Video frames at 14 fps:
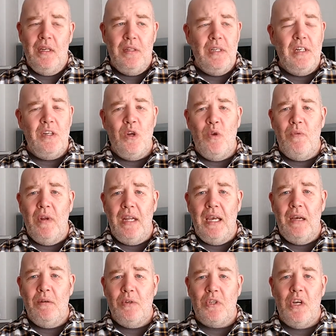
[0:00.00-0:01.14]
Did a new
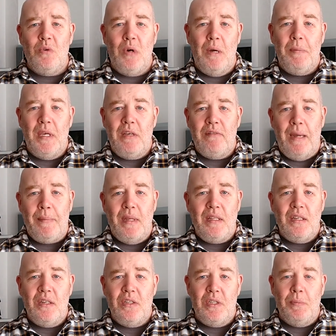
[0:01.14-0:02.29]
video, showed you what I've been grabbing
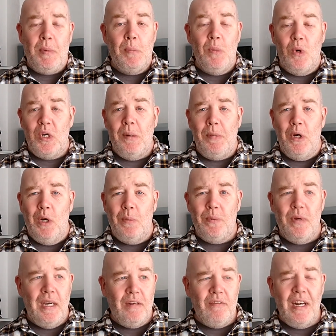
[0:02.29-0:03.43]
because there'll be more coming up.
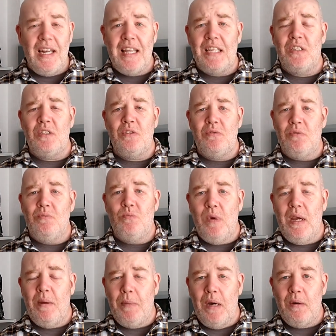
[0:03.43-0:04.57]
And really that's
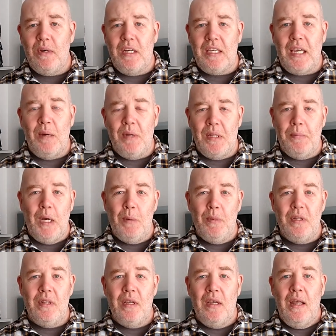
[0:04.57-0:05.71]
where I'm going to go at the
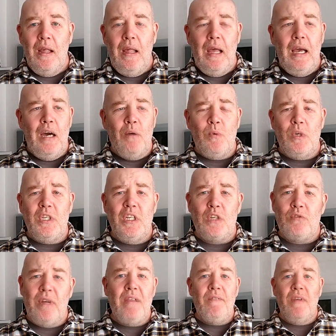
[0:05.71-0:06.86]
moment. I was watching a
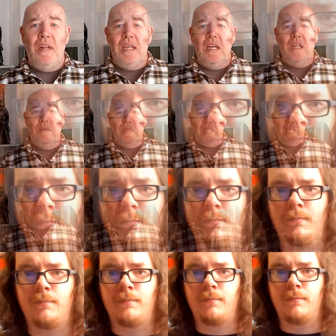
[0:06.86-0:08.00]
great video the other day from
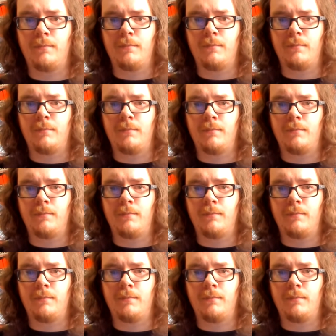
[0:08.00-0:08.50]
Pete Dorr.